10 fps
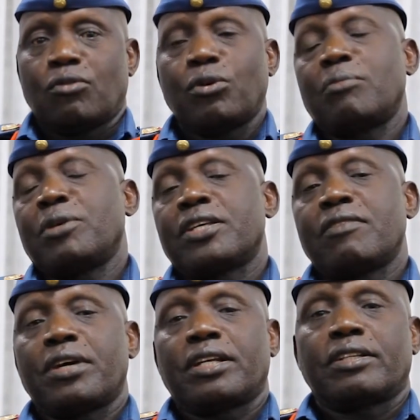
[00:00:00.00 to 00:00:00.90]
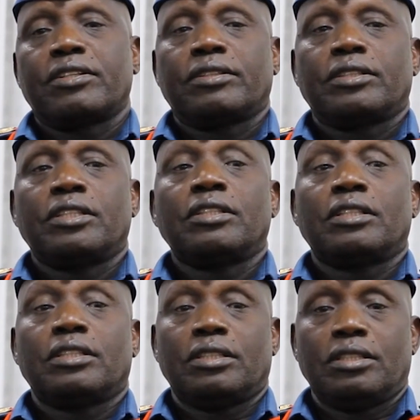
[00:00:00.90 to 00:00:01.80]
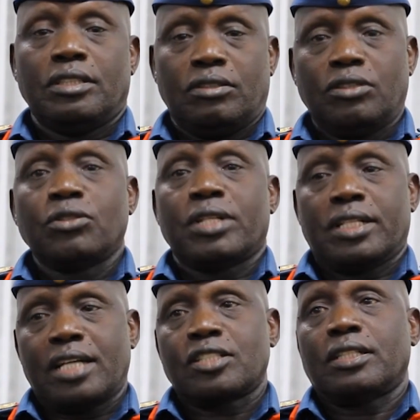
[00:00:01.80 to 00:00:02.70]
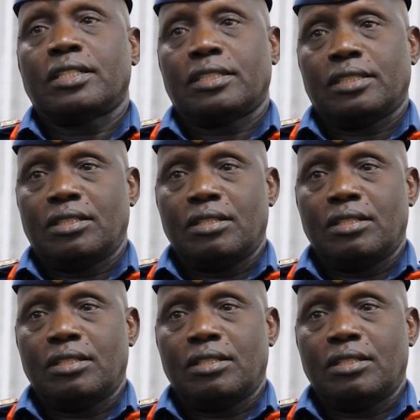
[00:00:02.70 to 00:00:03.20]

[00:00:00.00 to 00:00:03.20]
will be given during that